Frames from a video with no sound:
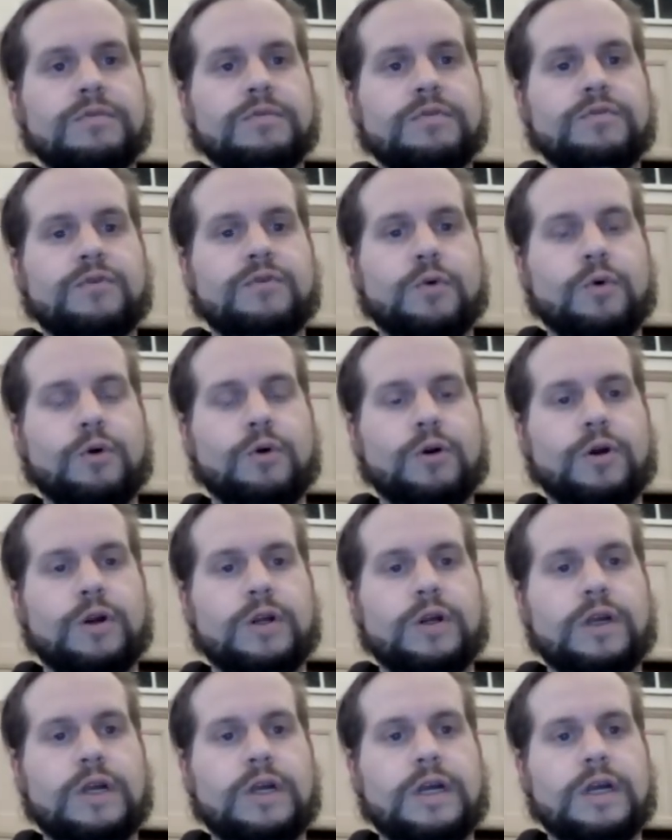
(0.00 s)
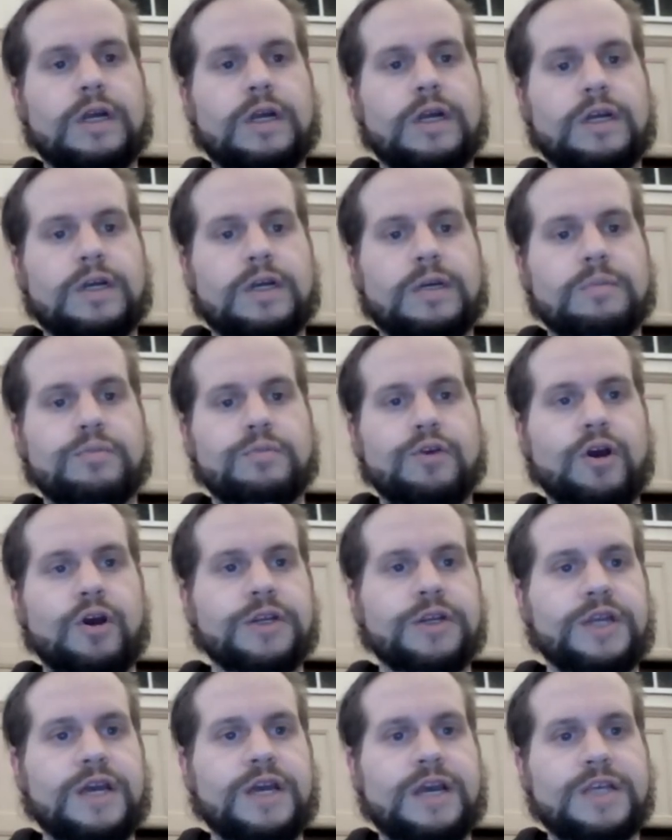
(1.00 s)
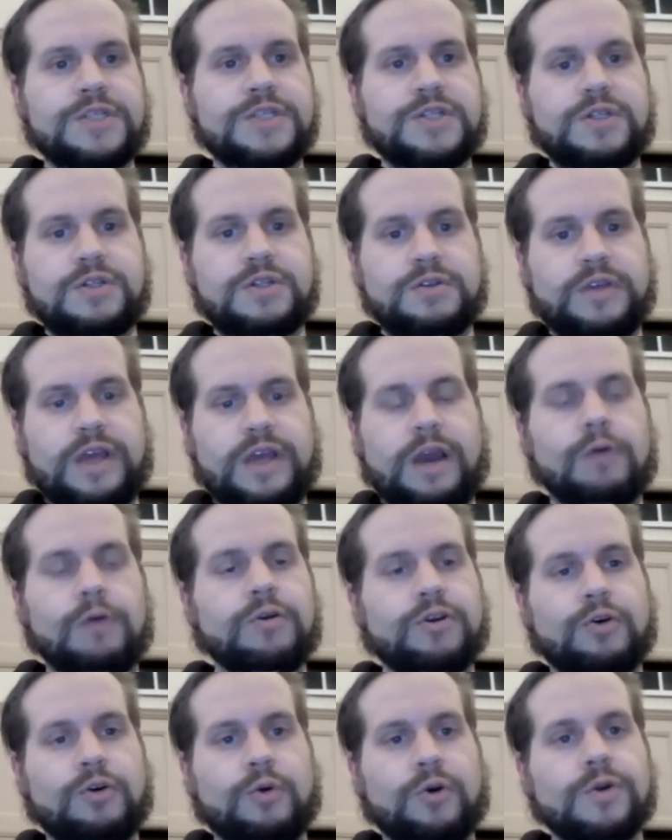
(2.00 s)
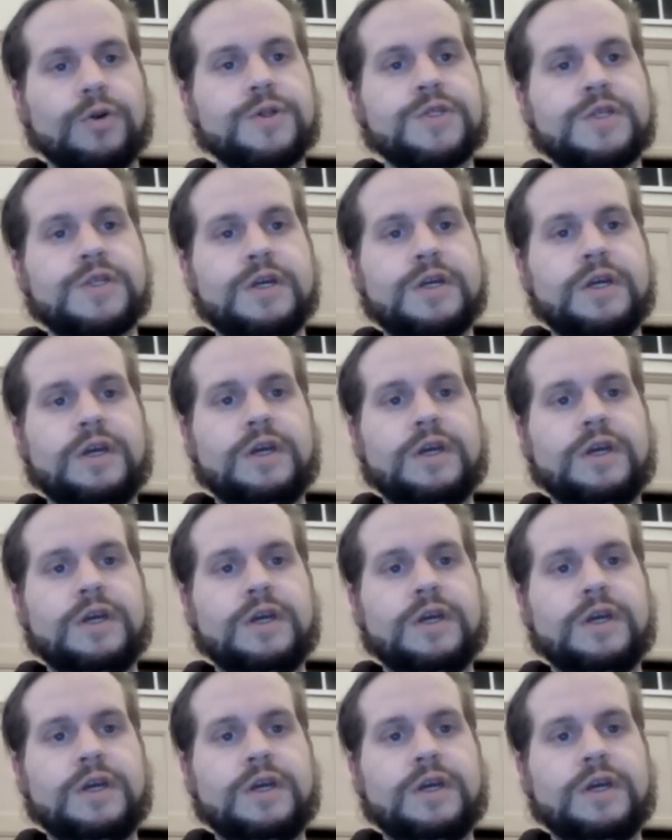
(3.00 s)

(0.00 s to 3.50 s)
for broadcast to the outdoors.